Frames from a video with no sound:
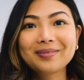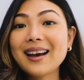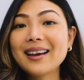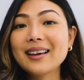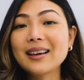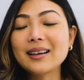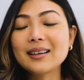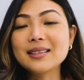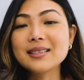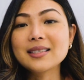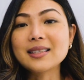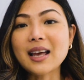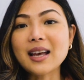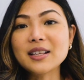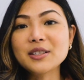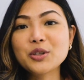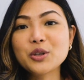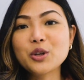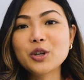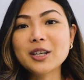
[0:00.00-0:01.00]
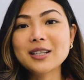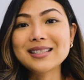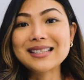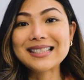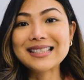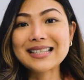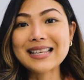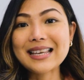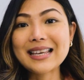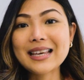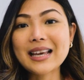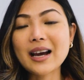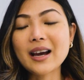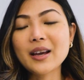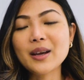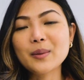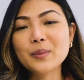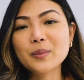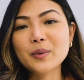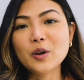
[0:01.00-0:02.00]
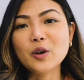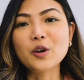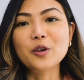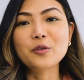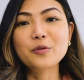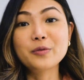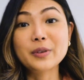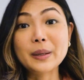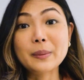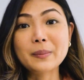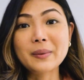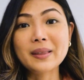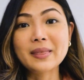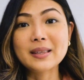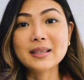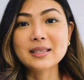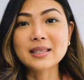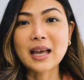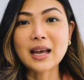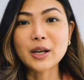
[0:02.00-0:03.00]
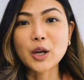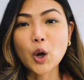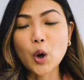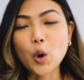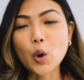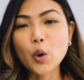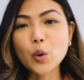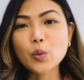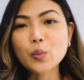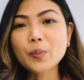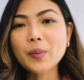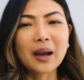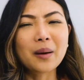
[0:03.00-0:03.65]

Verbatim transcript: Hi guys, as you can see, I am not filming this at home.